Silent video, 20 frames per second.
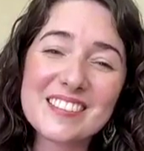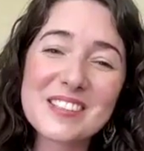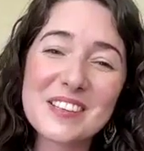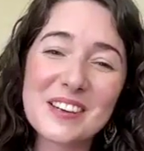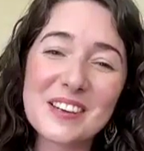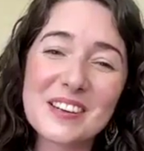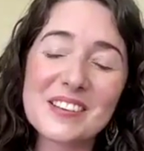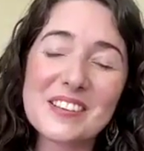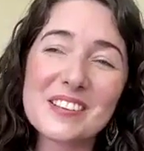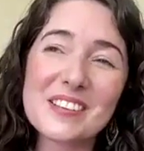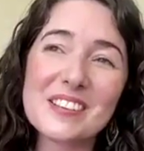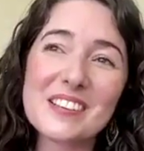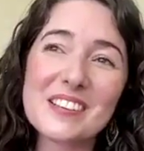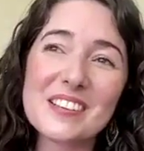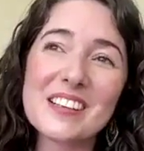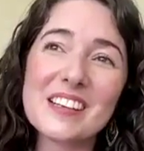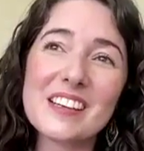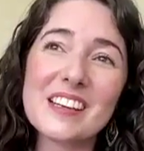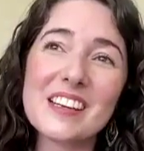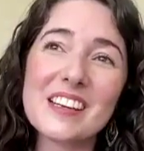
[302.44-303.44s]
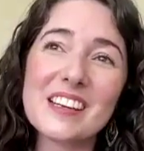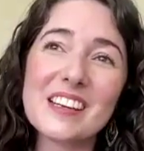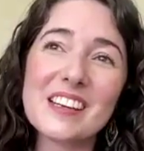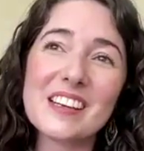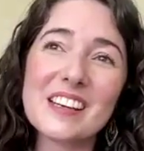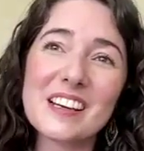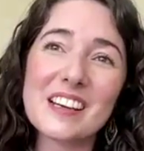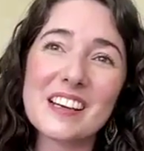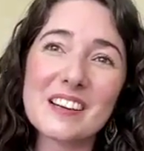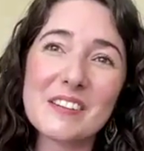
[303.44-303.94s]
So
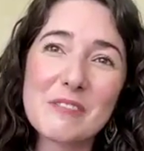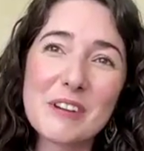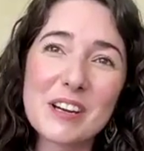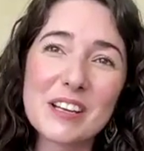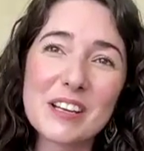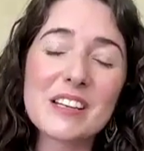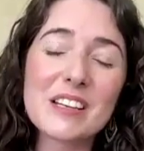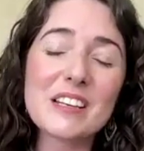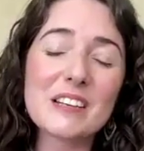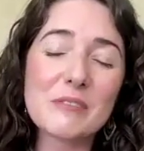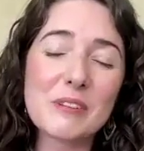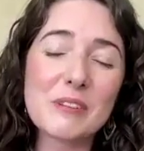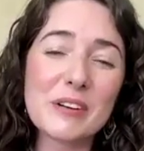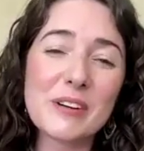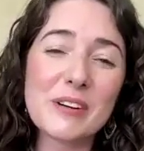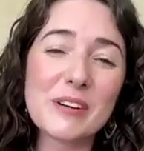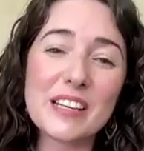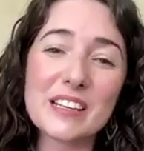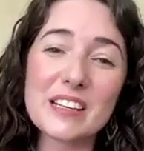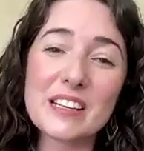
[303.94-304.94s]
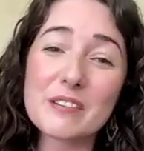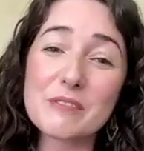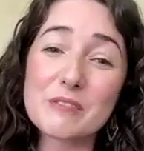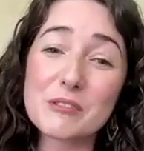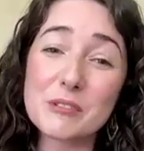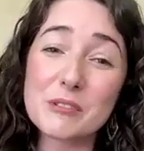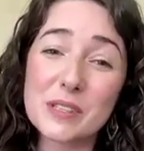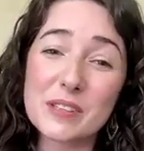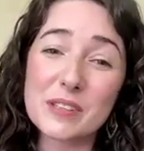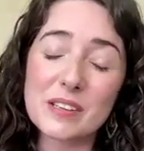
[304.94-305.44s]
we went and lived
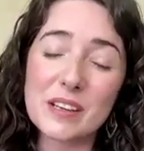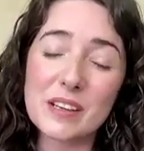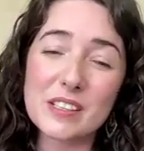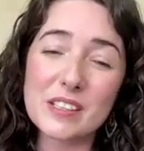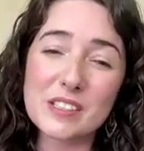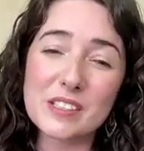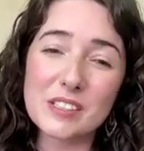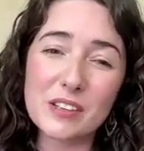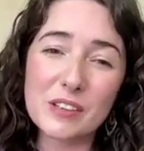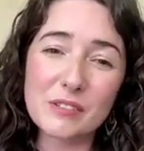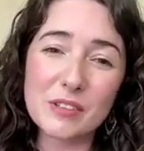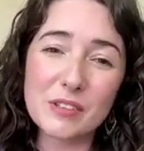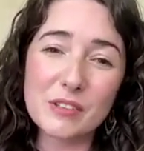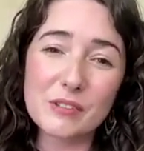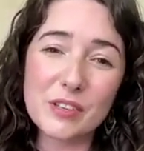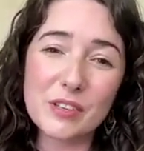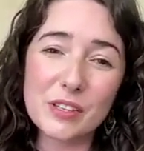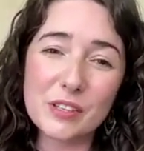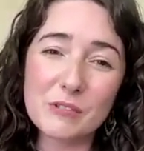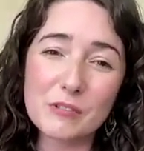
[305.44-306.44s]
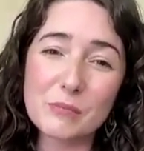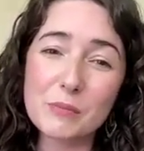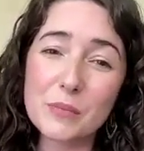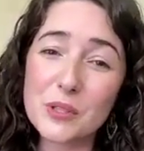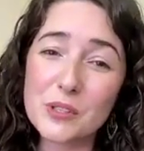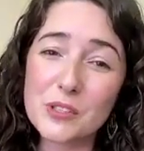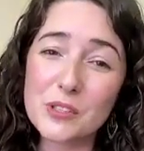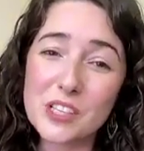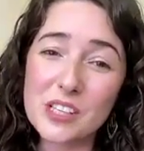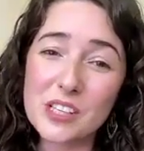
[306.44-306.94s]
with, I don't know if you've heard of
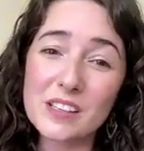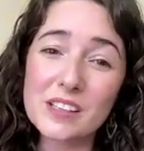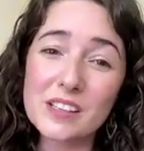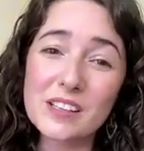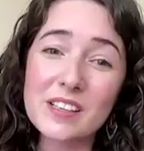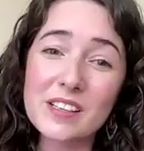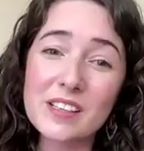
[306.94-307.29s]
Muji.